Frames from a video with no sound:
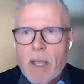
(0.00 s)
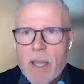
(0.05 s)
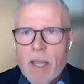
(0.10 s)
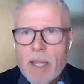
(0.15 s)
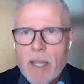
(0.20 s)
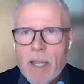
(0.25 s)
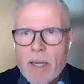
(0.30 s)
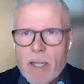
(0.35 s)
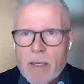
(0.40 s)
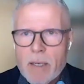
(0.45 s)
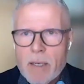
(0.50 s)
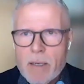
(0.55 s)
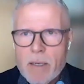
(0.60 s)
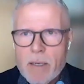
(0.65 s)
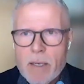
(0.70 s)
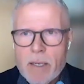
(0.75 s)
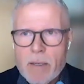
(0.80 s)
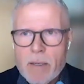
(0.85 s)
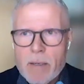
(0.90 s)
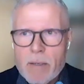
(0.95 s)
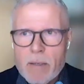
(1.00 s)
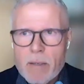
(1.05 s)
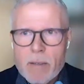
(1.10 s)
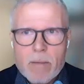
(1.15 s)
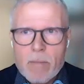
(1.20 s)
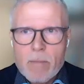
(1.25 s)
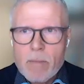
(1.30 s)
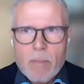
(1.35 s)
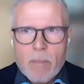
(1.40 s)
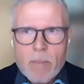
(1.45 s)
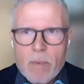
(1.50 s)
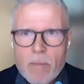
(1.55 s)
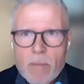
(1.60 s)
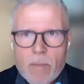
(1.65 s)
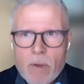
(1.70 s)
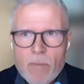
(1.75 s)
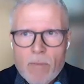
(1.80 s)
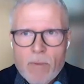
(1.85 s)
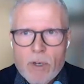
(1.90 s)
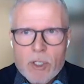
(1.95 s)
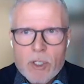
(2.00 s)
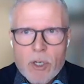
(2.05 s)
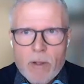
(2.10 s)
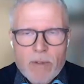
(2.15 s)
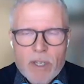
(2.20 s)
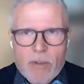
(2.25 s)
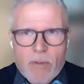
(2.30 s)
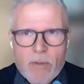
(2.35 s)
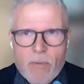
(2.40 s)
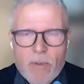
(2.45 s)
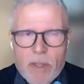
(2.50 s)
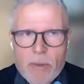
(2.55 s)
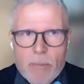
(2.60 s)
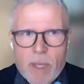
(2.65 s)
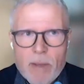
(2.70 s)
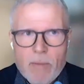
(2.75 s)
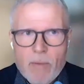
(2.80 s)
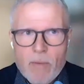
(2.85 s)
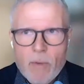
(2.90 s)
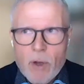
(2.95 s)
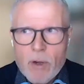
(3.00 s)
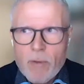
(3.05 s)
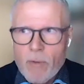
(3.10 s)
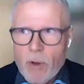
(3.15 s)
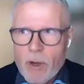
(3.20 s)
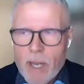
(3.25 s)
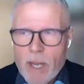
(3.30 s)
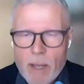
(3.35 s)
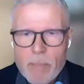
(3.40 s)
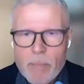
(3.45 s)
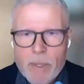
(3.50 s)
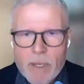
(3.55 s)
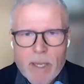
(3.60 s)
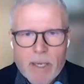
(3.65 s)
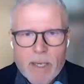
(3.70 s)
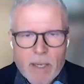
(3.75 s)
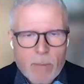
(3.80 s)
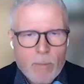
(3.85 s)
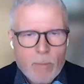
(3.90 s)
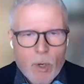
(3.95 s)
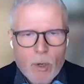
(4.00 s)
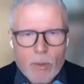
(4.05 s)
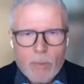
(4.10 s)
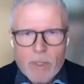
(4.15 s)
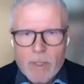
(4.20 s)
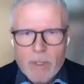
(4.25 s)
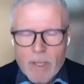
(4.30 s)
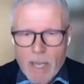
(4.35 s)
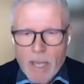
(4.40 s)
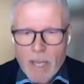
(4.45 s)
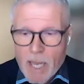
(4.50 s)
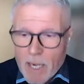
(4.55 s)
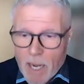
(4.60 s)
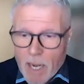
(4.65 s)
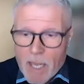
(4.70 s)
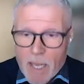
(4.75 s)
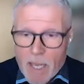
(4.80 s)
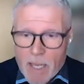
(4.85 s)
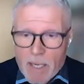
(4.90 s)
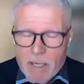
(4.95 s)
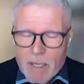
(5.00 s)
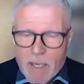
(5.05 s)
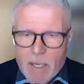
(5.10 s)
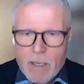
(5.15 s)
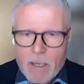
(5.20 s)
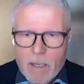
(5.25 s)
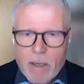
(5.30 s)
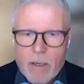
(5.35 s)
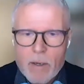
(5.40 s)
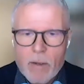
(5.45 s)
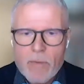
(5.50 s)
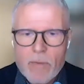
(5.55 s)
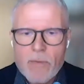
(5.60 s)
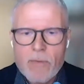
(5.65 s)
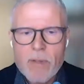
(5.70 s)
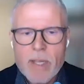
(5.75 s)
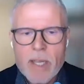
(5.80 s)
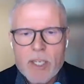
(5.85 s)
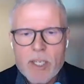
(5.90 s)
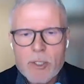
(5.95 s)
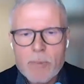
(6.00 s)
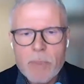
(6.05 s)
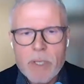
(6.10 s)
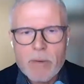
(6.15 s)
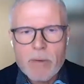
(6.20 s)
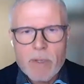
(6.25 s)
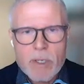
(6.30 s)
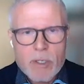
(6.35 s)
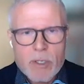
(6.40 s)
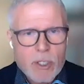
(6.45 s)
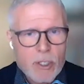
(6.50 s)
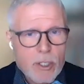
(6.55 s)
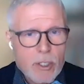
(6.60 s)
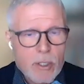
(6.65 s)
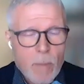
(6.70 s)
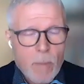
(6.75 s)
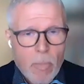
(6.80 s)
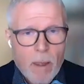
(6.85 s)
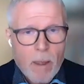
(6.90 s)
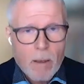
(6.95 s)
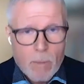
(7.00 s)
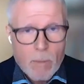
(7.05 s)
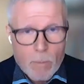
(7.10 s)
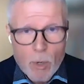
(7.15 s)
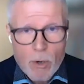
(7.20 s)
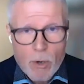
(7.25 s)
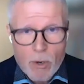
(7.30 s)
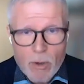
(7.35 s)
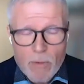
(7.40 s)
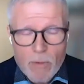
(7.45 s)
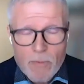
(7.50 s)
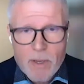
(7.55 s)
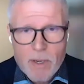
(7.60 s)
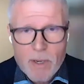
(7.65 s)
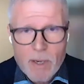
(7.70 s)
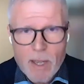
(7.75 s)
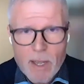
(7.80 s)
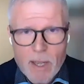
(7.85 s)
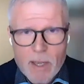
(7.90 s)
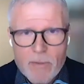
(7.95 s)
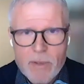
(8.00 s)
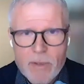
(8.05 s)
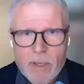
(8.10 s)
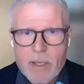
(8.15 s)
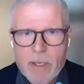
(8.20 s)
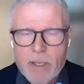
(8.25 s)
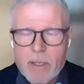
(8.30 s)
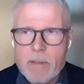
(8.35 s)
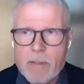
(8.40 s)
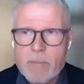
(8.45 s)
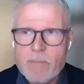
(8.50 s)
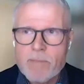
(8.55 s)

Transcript: And that was always with me. What happened at that moment? And I had that kind of experiences more often after that.